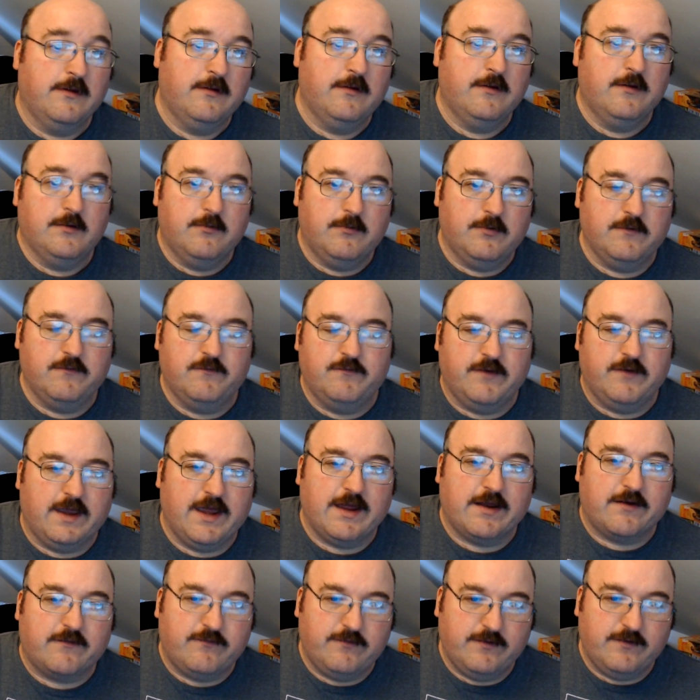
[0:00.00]
Once the
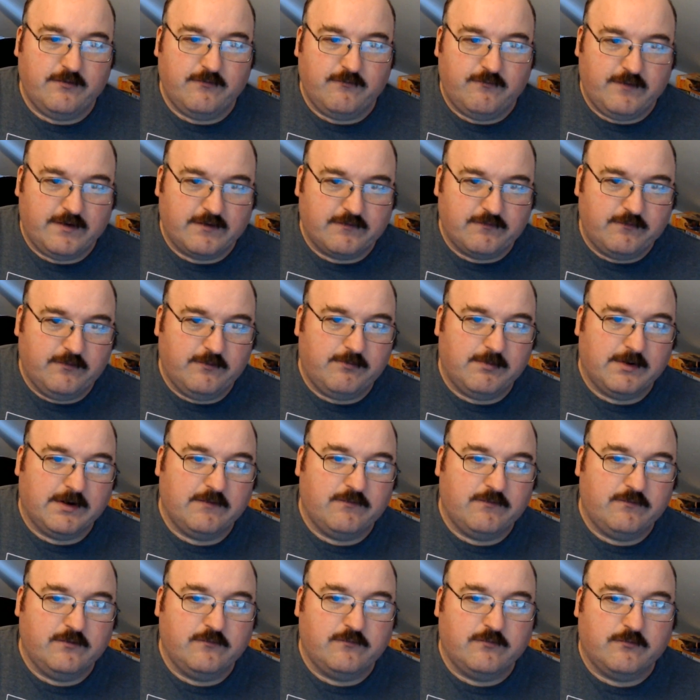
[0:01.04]
X had infested my
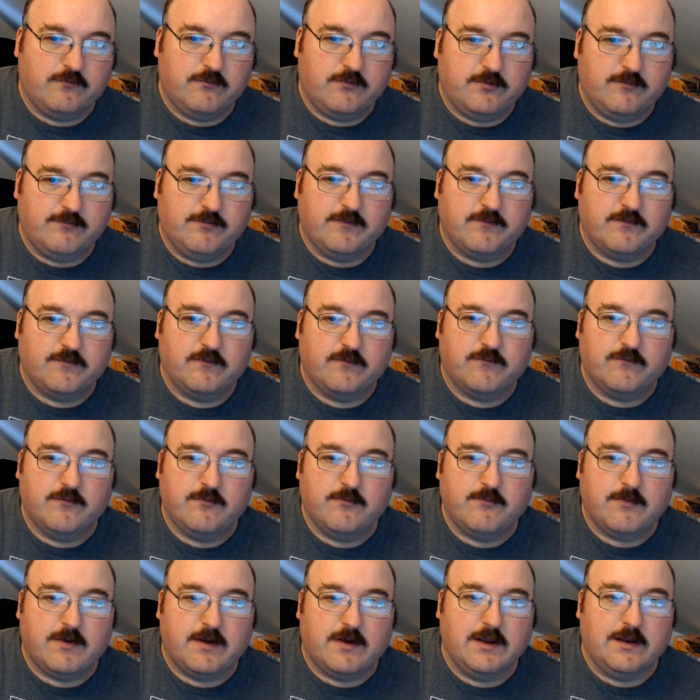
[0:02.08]
central nervous system,
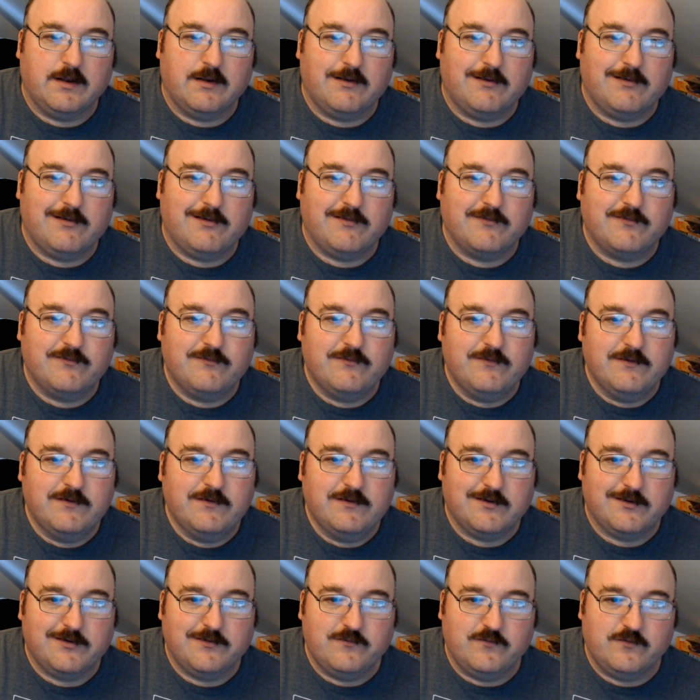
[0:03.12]
I lost
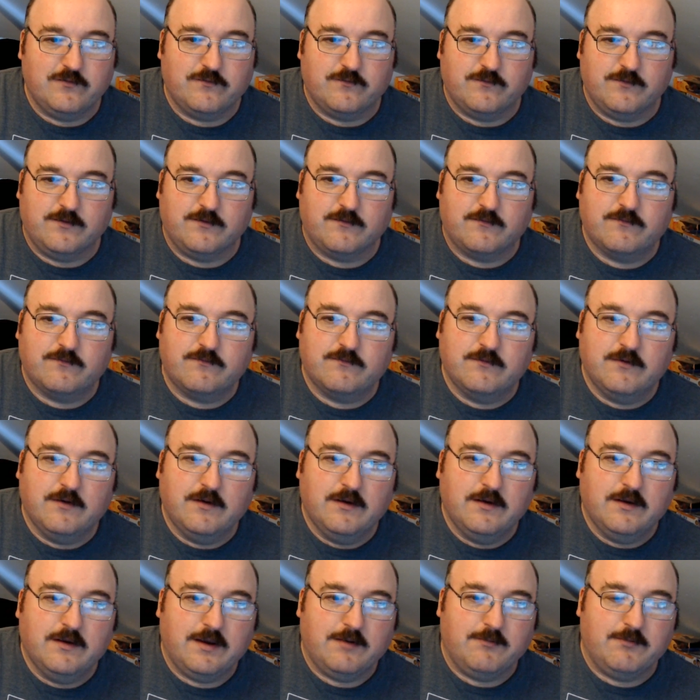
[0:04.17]
consciousness,
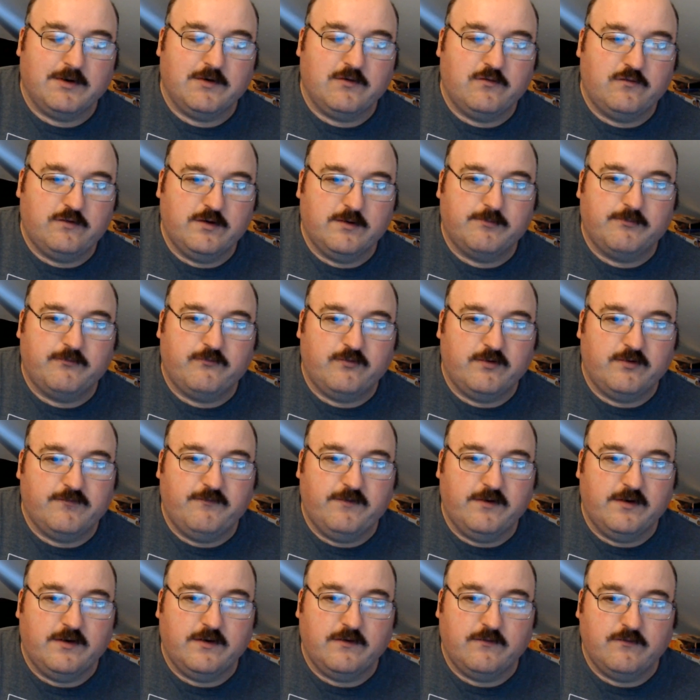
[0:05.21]
and my ship
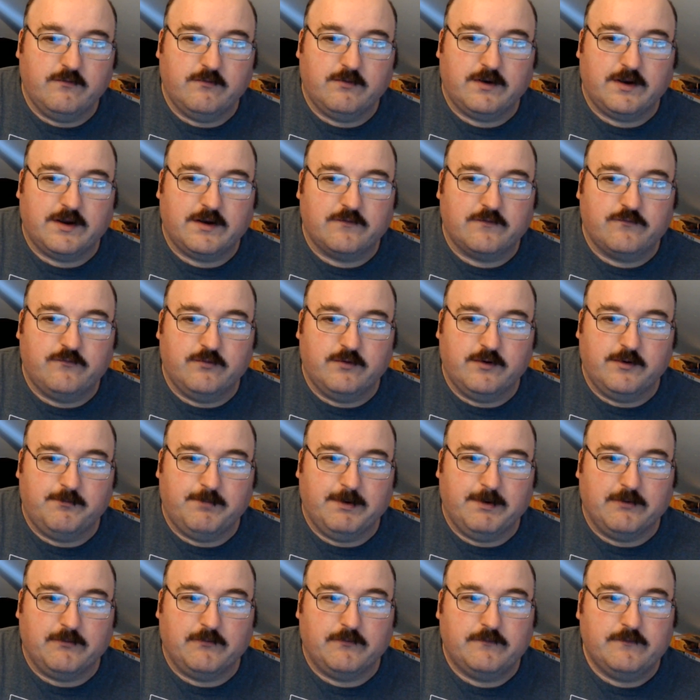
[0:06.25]
drifted into an asteroid
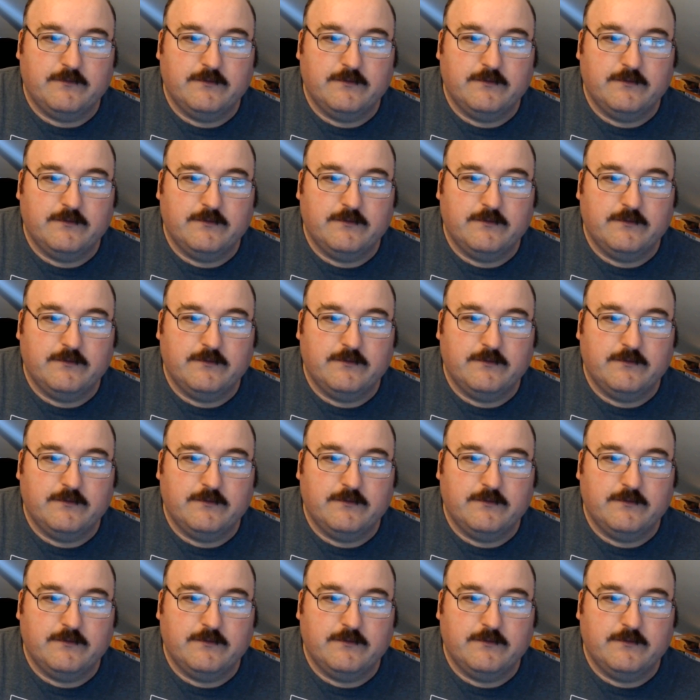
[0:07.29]
belt.